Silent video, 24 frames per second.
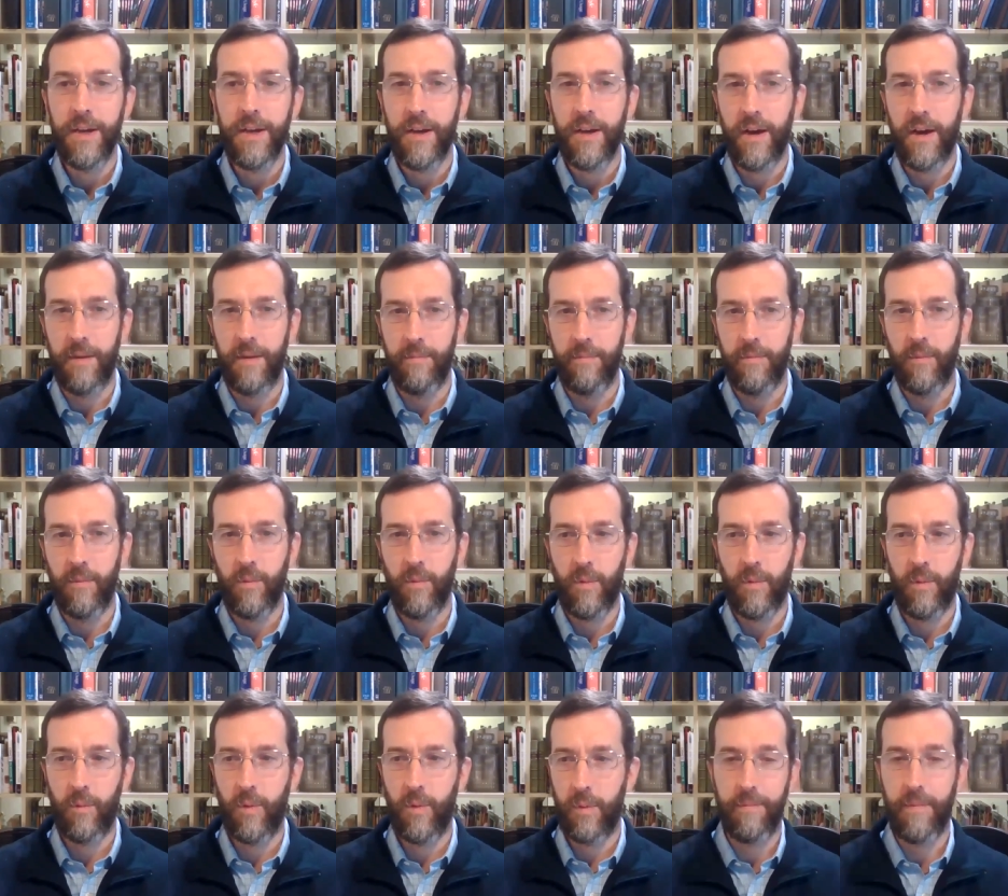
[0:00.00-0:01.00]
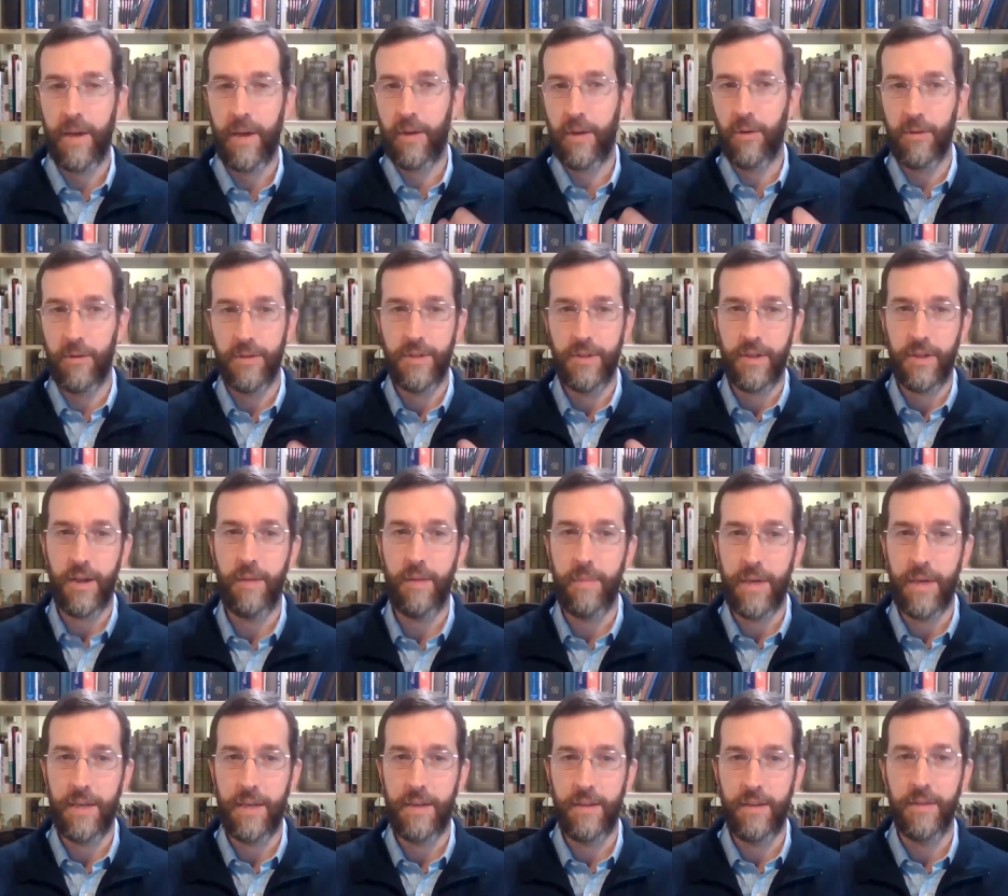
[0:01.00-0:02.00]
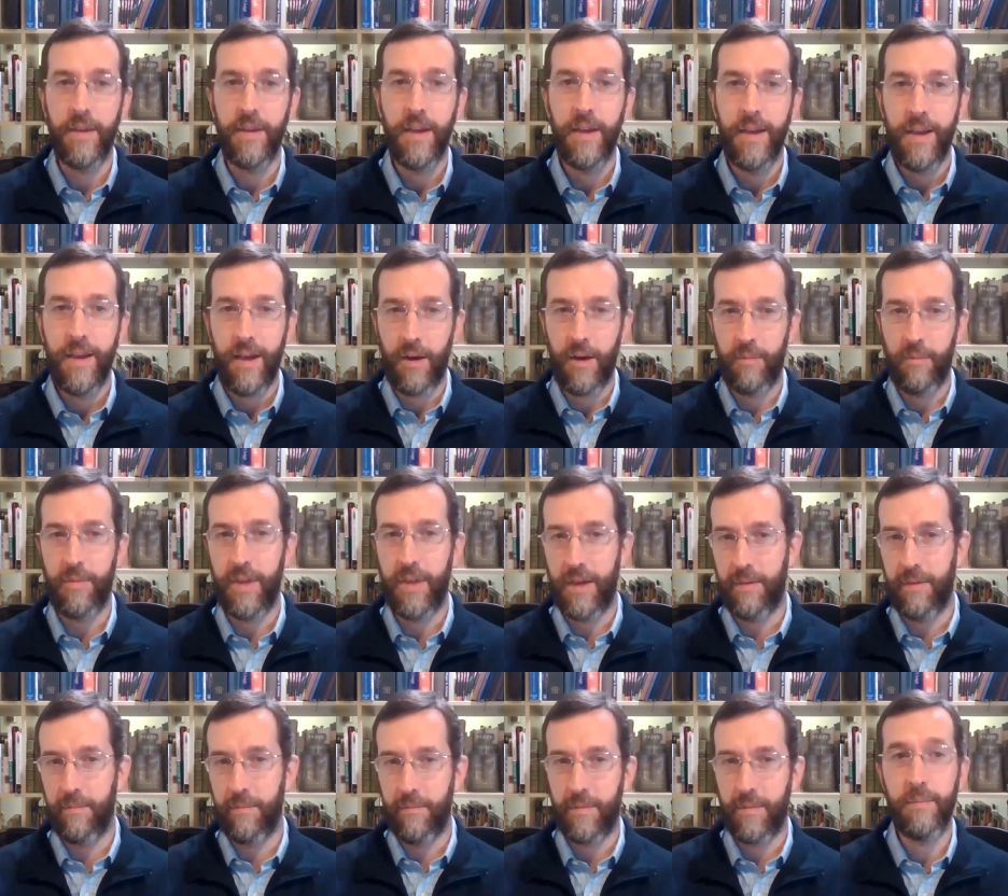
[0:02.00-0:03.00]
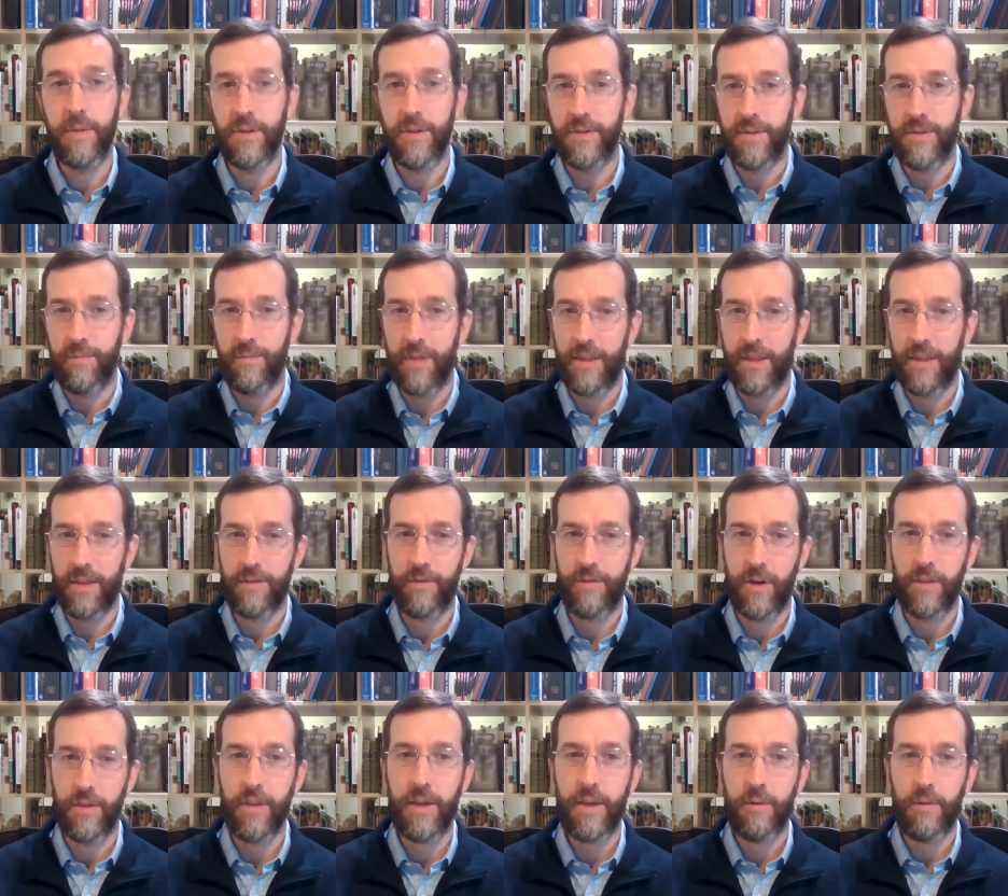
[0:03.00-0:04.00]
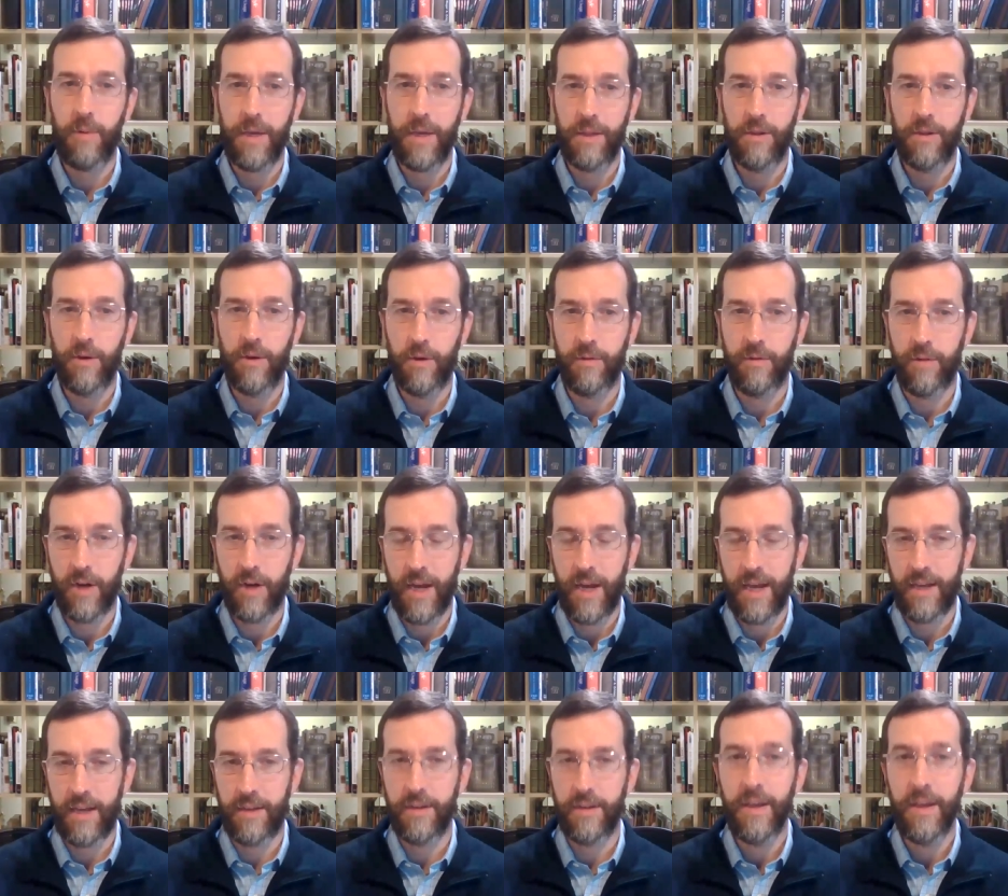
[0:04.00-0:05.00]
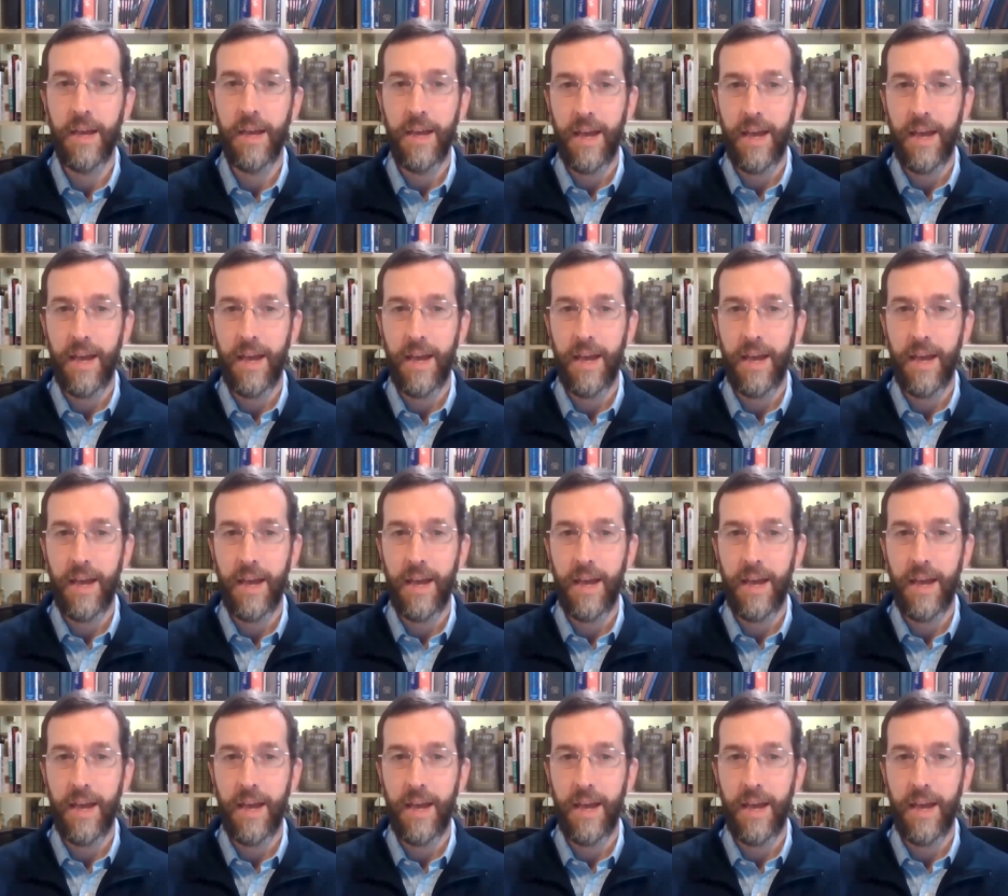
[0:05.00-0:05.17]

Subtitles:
My goal is to come in and help them build something that's very lightweight, low overhead,